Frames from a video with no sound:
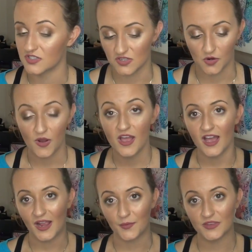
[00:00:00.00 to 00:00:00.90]
So
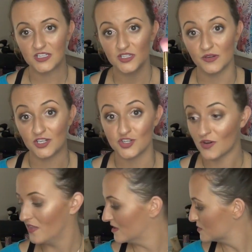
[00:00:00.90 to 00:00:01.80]
I really do
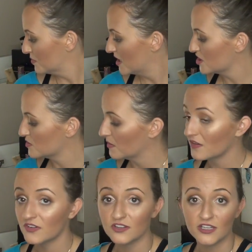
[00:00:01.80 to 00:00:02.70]
enjoy this brush, but
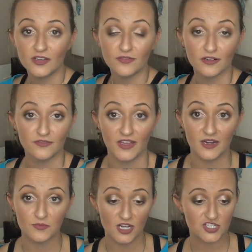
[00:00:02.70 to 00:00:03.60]
if you're looking for a
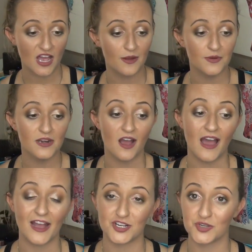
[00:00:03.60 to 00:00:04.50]
fan brush, I would
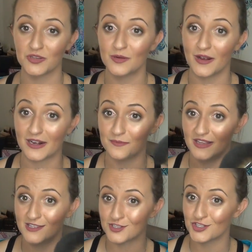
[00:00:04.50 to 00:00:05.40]
actually
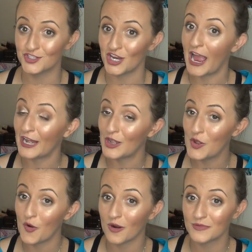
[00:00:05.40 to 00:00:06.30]
recommend this
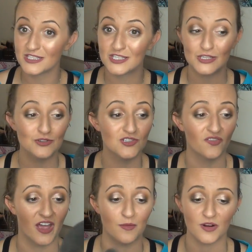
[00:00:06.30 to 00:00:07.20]
ginormous huge
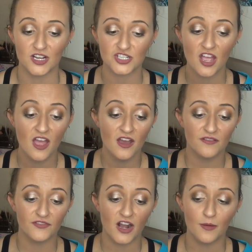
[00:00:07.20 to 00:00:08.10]
fan brush
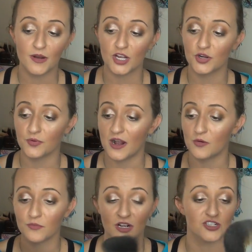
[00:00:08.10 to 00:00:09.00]
from
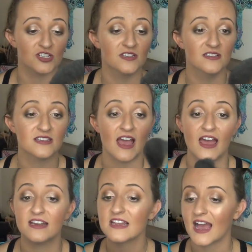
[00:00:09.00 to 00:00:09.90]
Crown Brushes
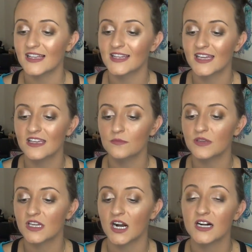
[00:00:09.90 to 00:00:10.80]
and I like it
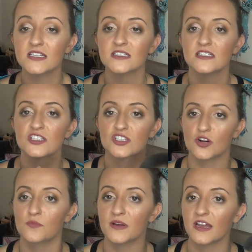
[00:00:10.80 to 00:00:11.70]
because it's
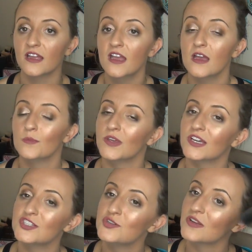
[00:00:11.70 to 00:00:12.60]
so big
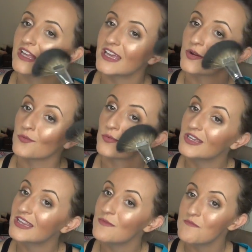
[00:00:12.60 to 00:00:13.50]
because you can get
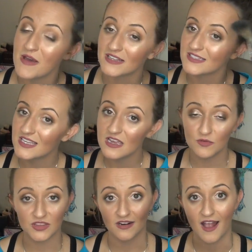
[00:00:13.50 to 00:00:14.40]
really messy
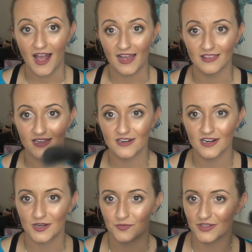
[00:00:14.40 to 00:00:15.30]
with your
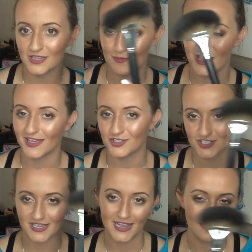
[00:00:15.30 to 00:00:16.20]
highlighter and really make it
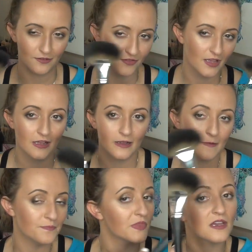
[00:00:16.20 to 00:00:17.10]
just kind of
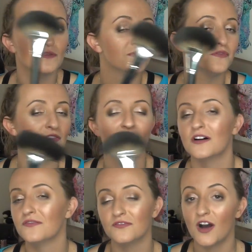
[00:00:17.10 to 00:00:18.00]

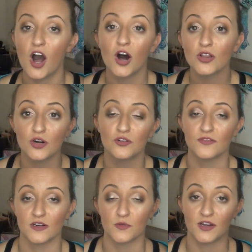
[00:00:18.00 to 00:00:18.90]
fluff all
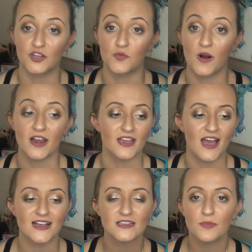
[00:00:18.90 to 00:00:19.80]
over where you want
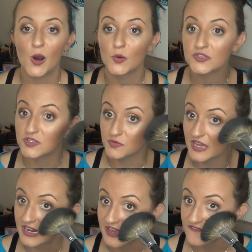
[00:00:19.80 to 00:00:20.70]
it as opposed to
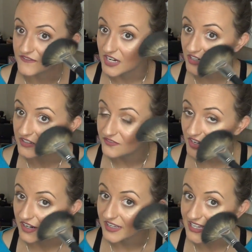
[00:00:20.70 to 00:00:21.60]
getting it very
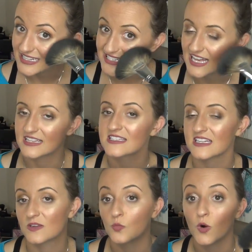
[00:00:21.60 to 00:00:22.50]
very
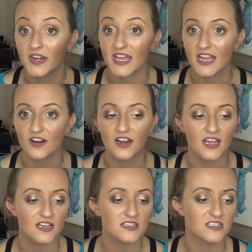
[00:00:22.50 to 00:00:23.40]
condensed in one
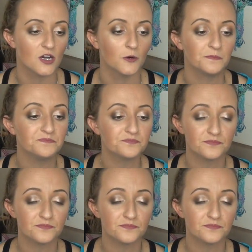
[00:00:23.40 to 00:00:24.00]
area so